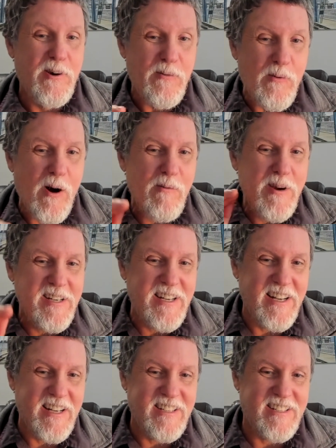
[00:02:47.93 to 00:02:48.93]
what we
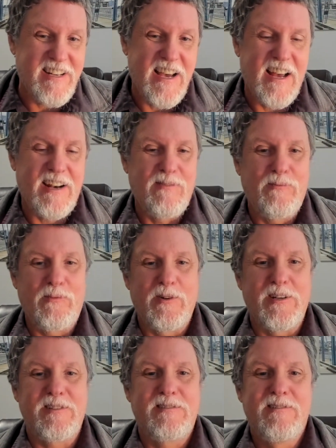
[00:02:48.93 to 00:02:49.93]
did instead
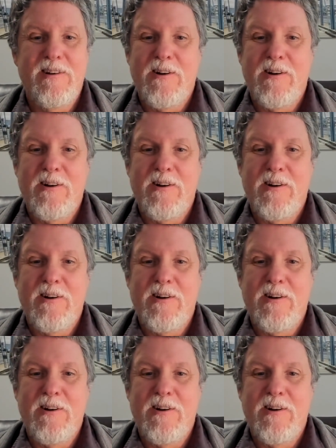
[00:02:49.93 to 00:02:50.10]
was